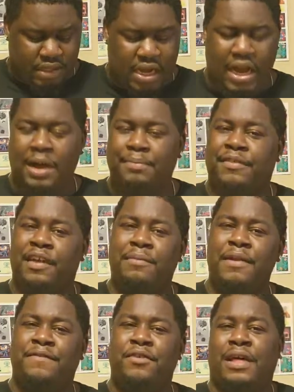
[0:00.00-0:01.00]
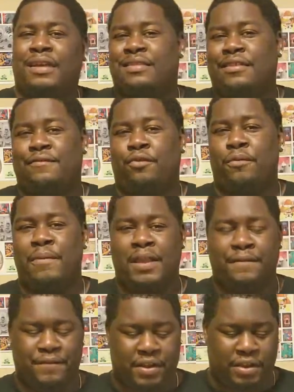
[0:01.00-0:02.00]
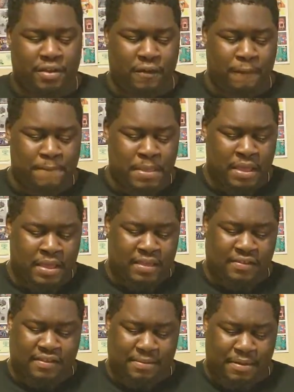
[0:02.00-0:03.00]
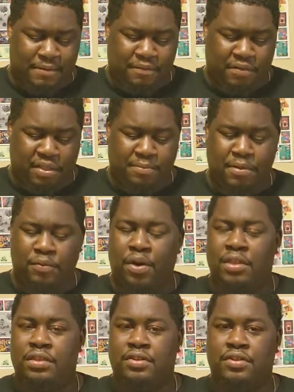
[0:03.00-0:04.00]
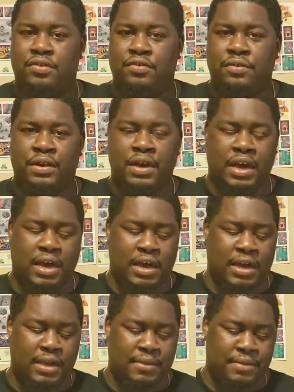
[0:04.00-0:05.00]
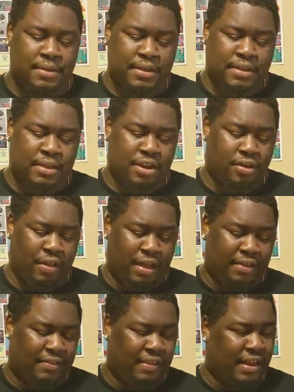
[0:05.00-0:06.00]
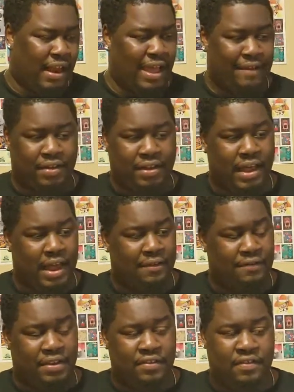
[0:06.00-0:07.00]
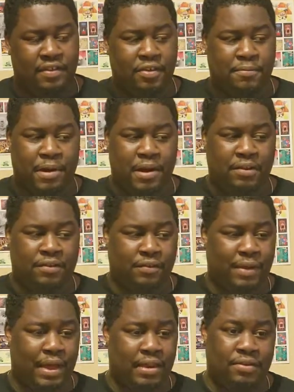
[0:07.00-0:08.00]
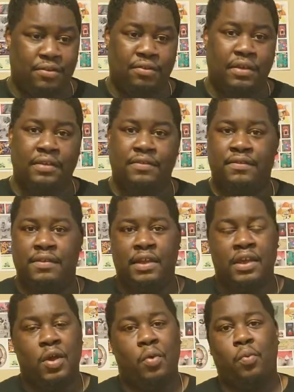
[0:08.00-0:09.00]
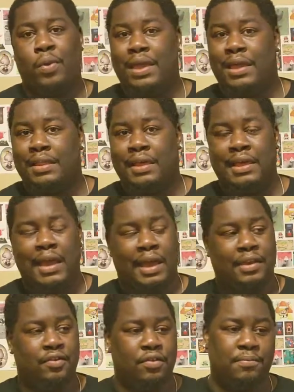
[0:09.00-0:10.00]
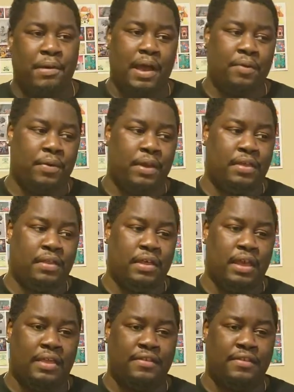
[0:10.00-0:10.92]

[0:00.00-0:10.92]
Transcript: Tell me if you like this format of video. This is something I've really been wanting to do. Like I said, I have a lot of Nintendo Power, so I can do this weekly. I can do it bi-weekly.